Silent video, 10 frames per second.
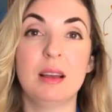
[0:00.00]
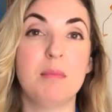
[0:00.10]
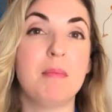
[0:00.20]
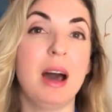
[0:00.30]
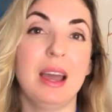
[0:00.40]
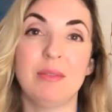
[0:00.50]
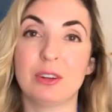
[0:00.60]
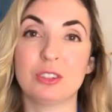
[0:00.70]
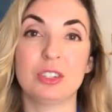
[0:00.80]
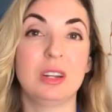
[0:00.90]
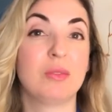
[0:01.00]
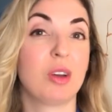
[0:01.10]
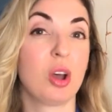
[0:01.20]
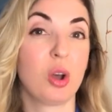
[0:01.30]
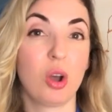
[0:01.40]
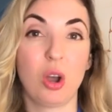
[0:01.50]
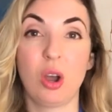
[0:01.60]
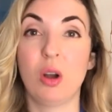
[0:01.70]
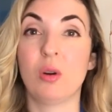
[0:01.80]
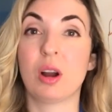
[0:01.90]
my version of uh
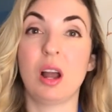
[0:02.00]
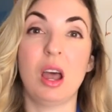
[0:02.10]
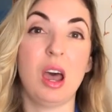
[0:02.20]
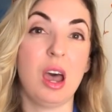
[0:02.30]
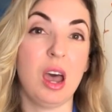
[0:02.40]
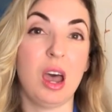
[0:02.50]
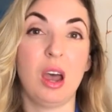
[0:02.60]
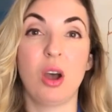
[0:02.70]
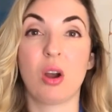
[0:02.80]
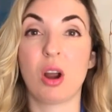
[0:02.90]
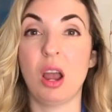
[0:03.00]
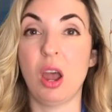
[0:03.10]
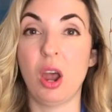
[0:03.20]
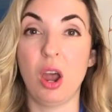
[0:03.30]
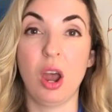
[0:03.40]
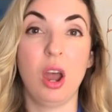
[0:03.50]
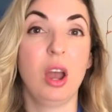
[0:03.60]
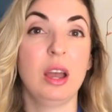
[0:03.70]
or ah or uh